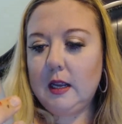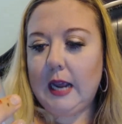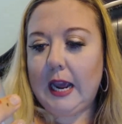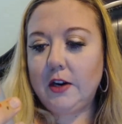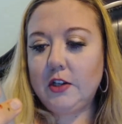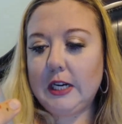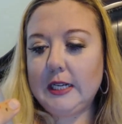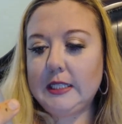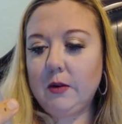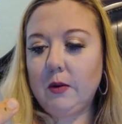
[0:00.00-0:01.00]

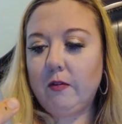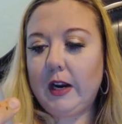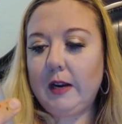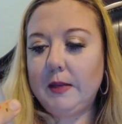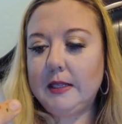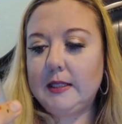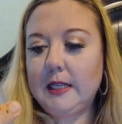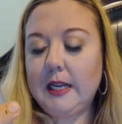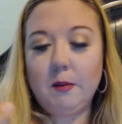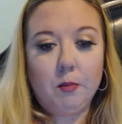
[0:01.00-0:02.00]
energizing with vitamin
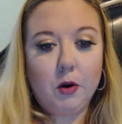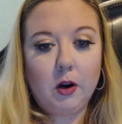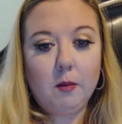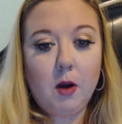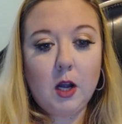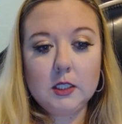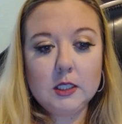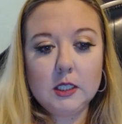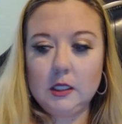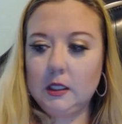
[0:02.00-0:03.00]
C and
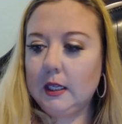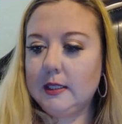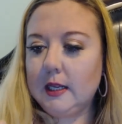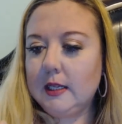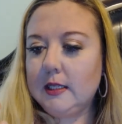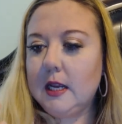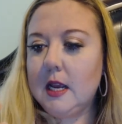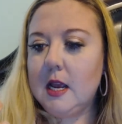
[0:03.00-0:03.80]
bergamot, it says.